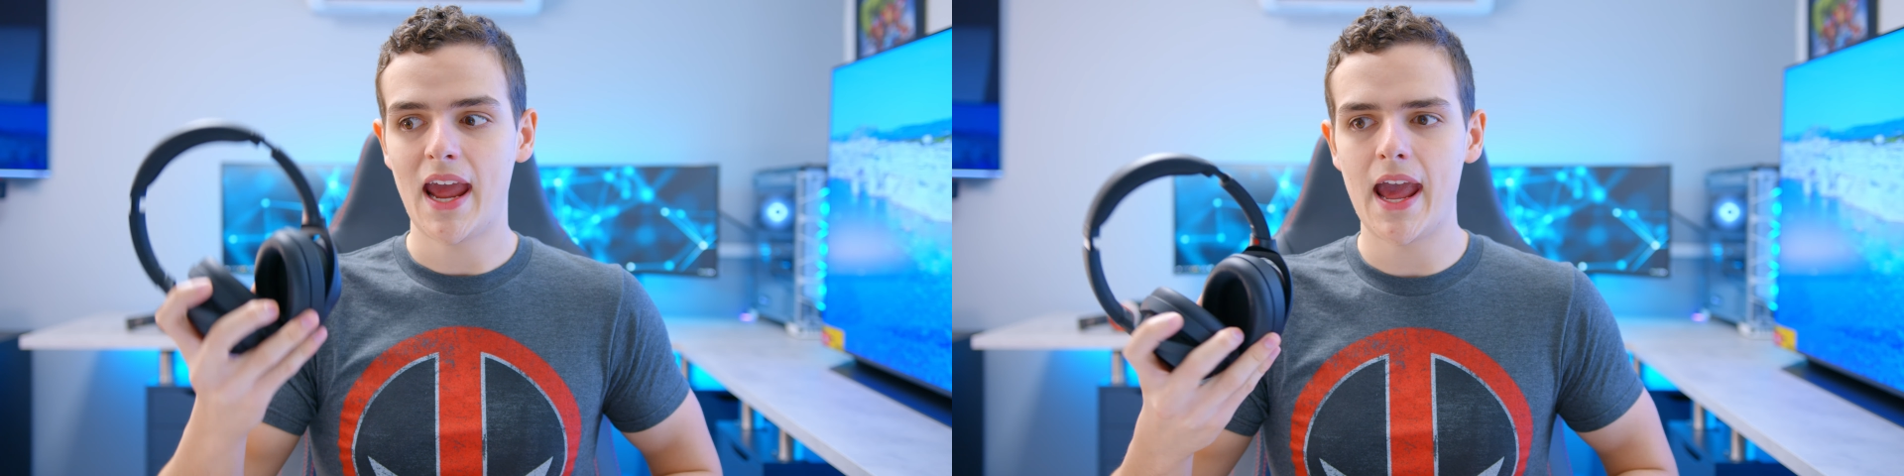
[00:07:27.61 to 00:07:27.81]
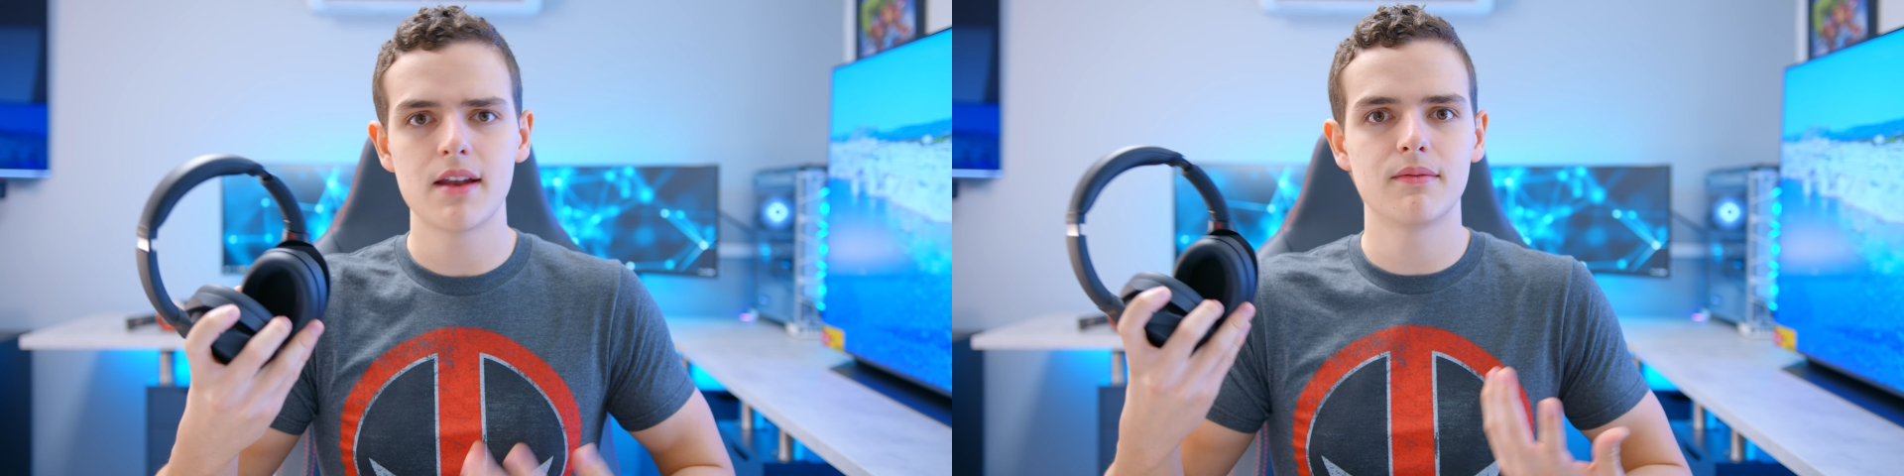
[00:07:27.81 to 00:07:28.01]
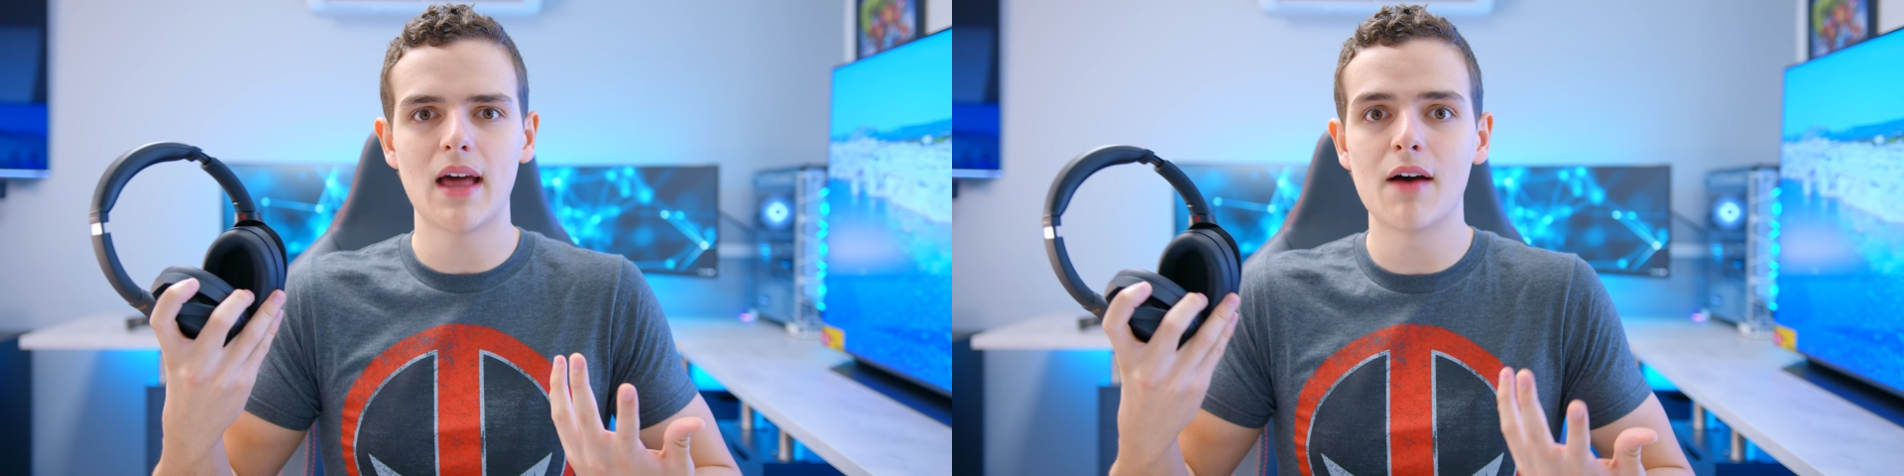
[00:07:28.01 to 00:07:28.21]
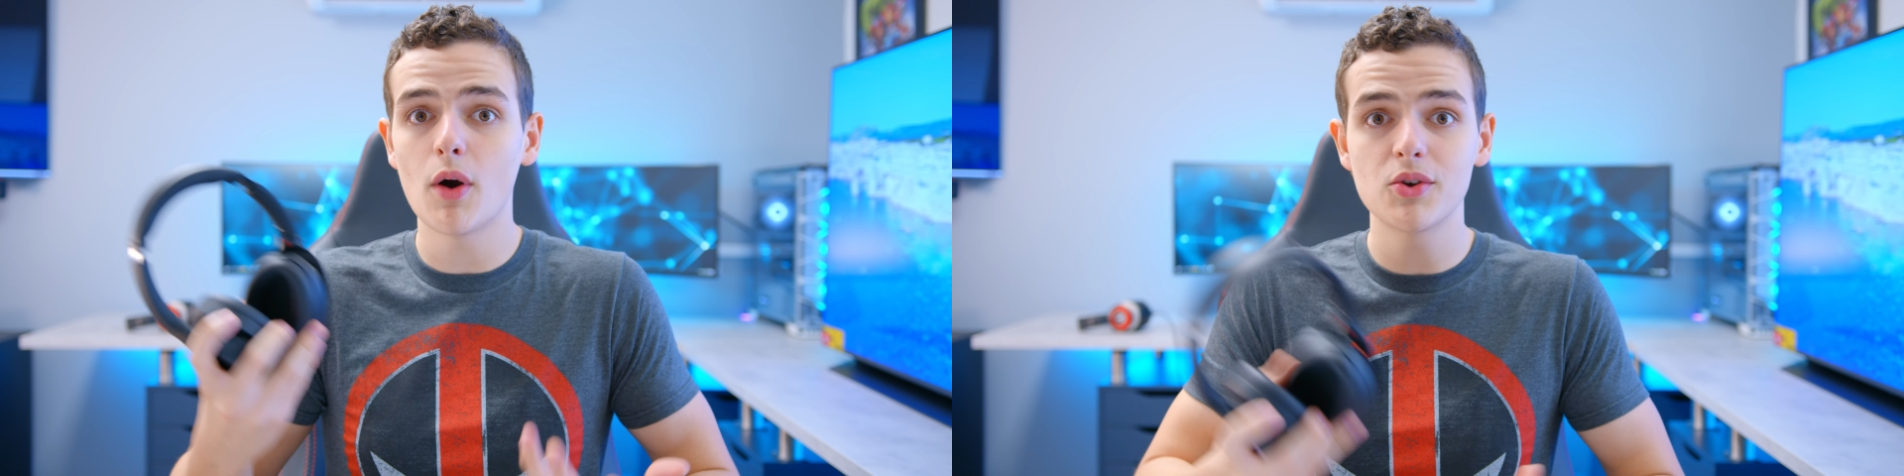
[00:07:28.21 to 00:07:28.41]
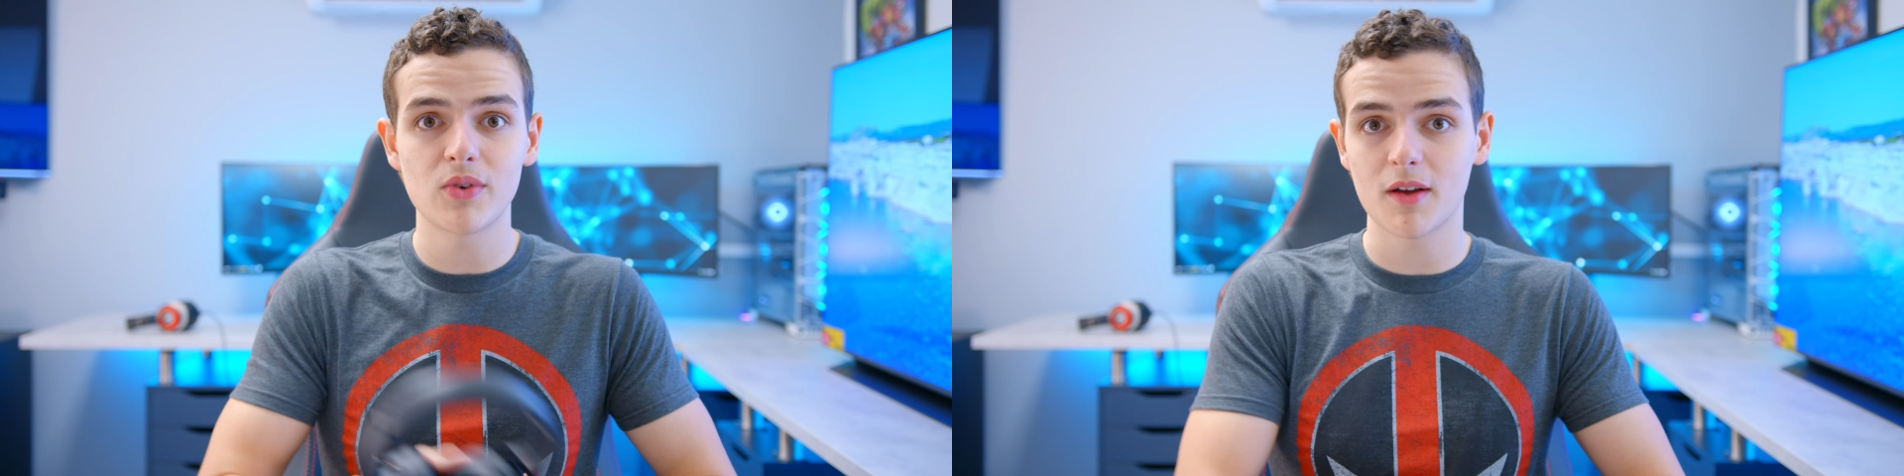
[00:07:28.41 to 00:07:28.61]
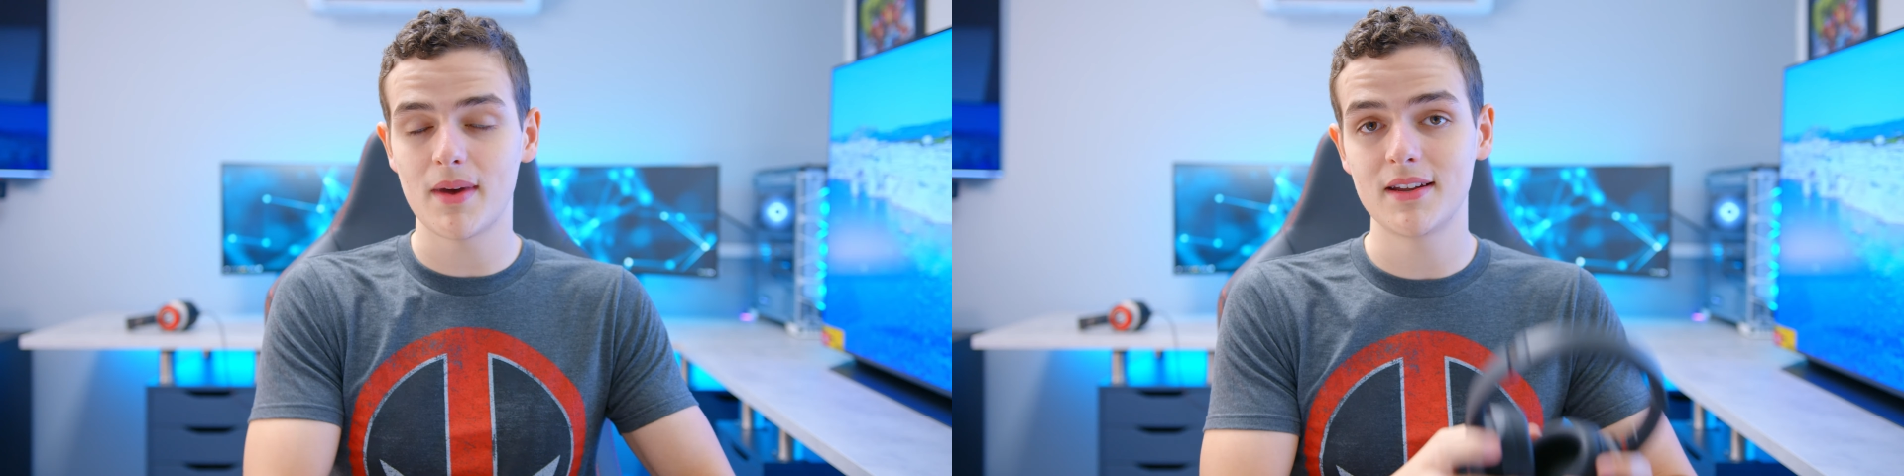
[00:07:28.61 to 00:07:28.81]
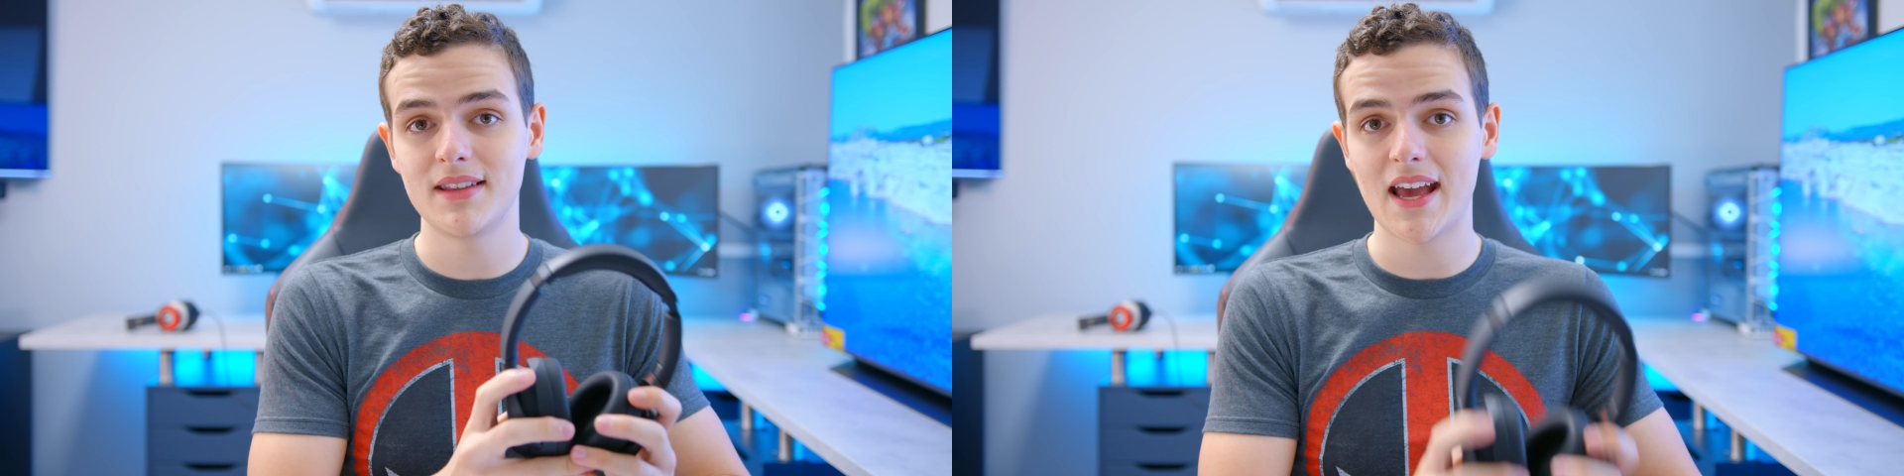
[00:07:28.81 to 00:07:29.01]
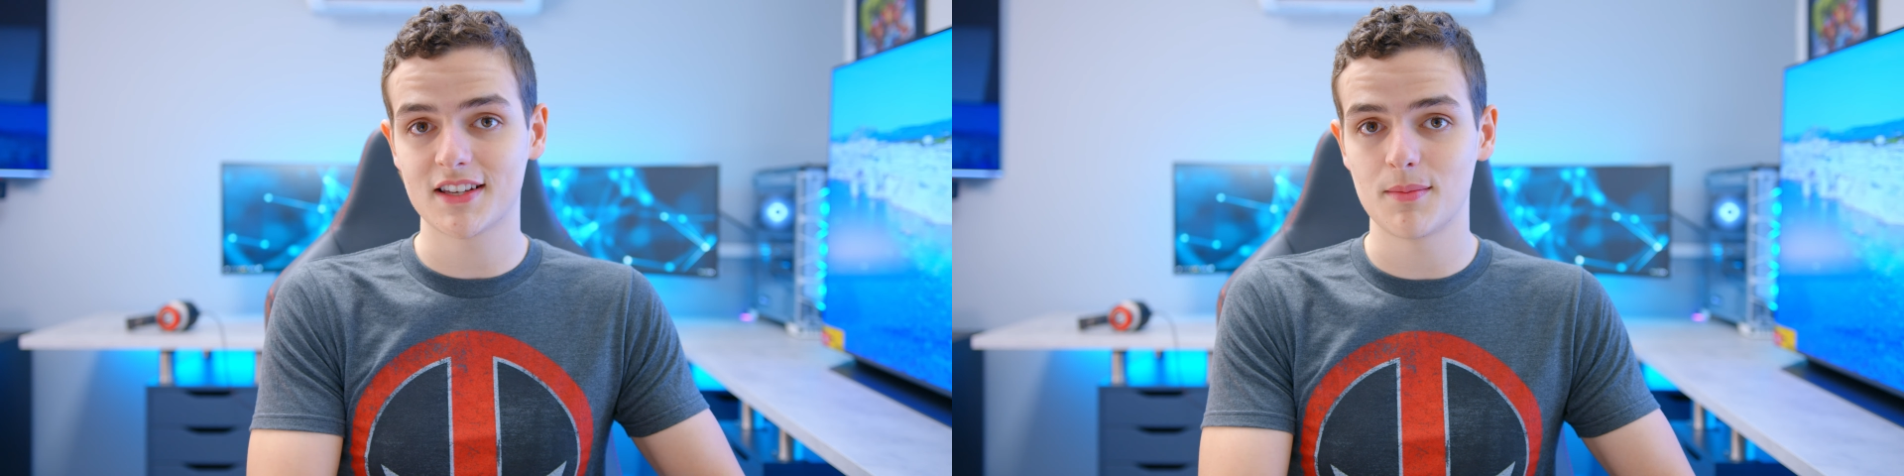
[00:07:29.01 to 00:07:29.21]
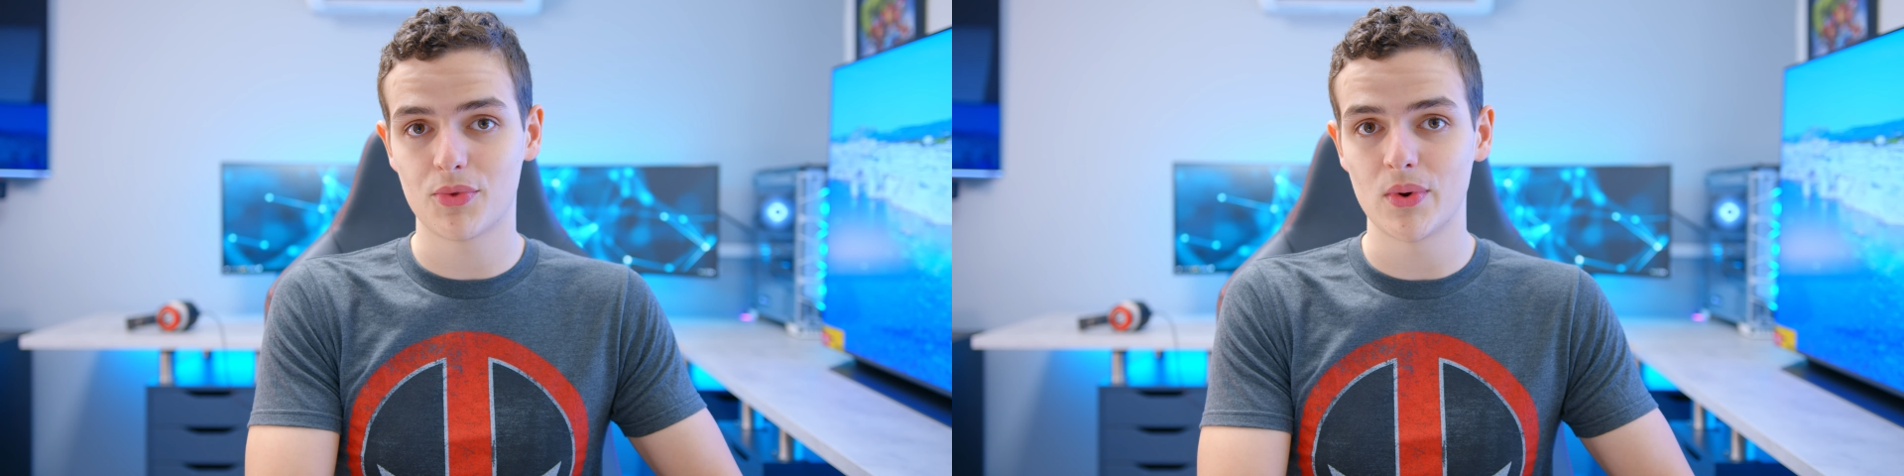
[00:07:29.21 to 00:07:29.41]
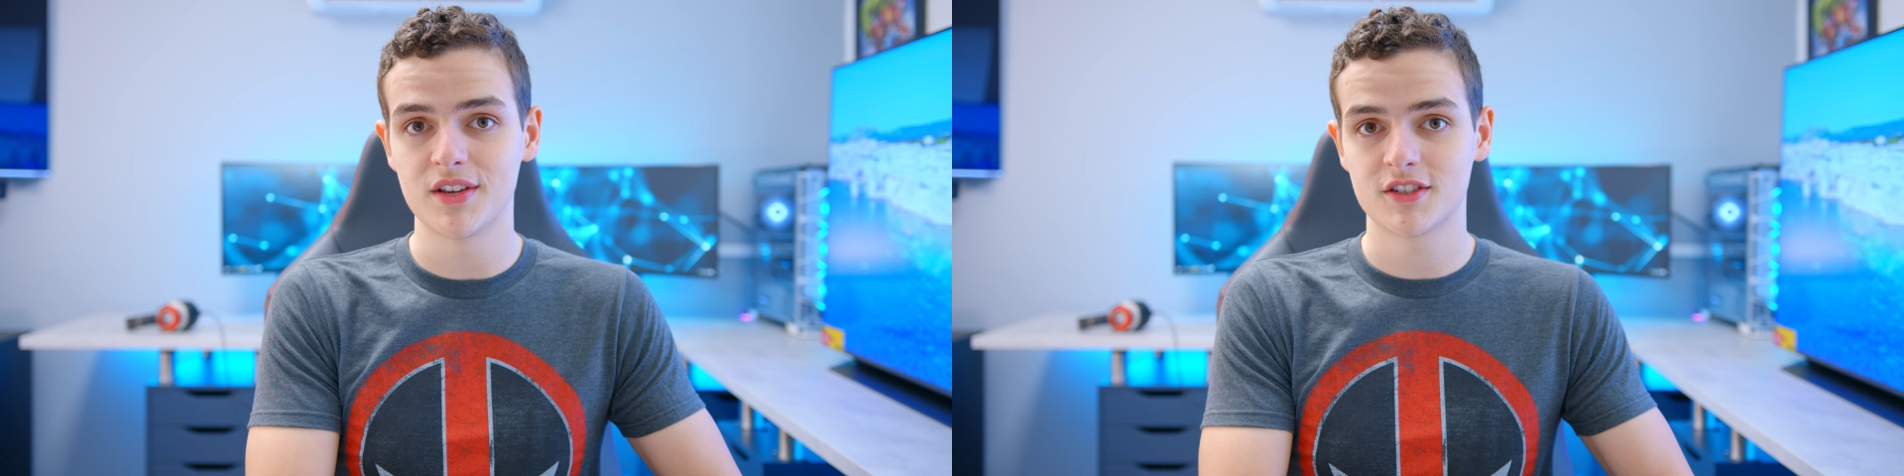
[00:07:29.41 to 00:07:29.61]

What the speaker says: And I've always recommended the XM3s,